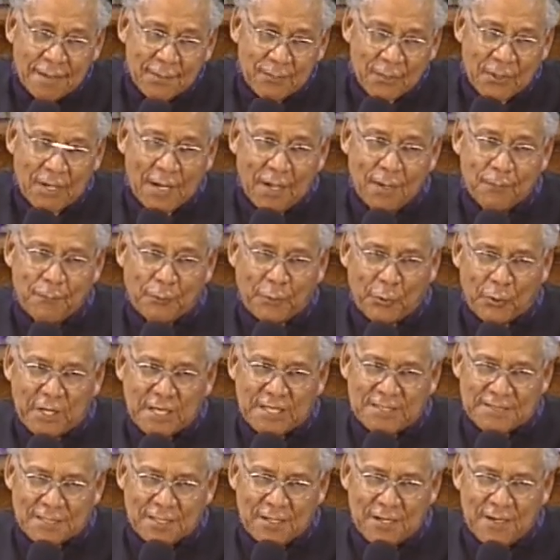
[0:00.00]
But I'm
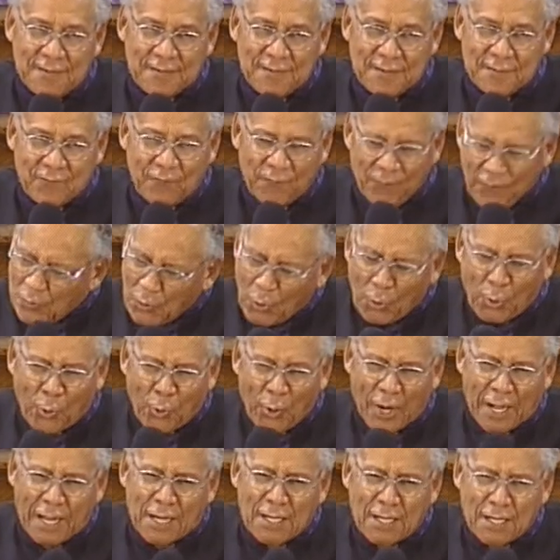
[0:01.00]
preaching,
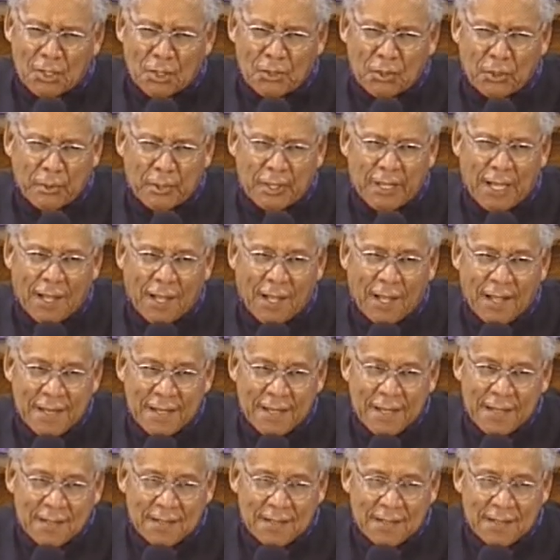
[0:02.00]
woo, hallelujah,